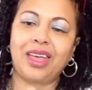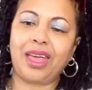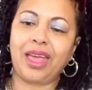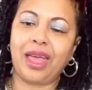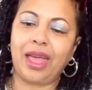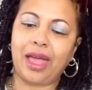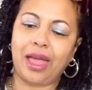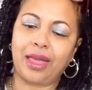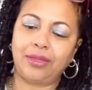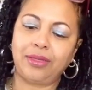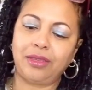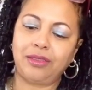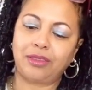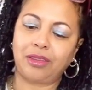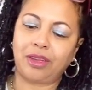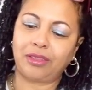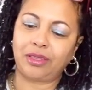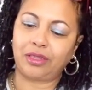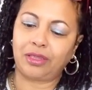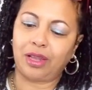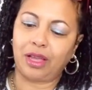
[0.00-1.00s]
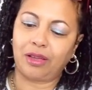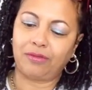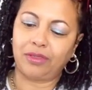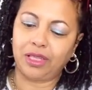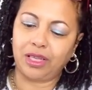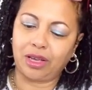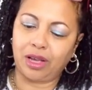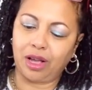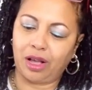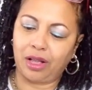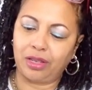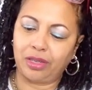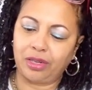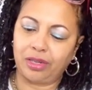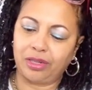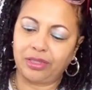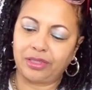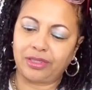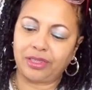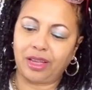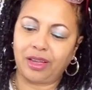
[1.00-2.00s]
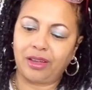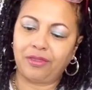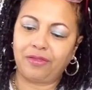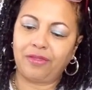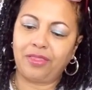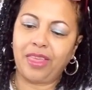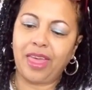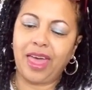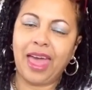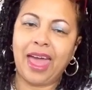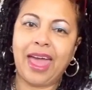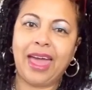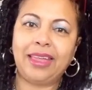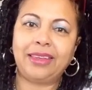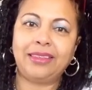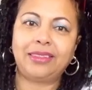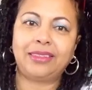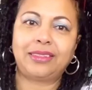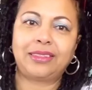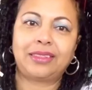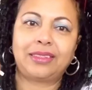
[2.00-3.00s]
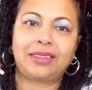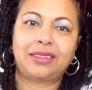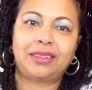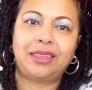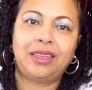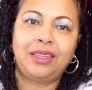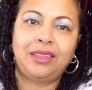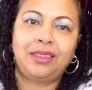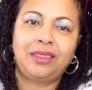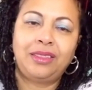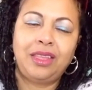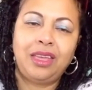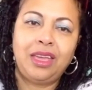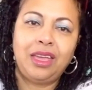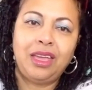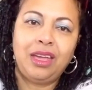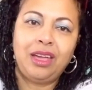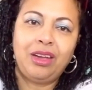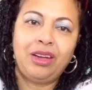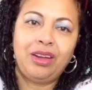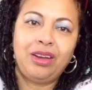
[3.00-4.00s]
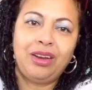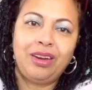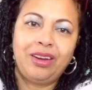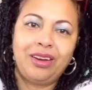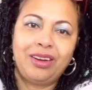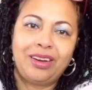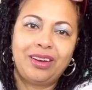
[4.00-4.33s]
And these are the lovely colors of that in there.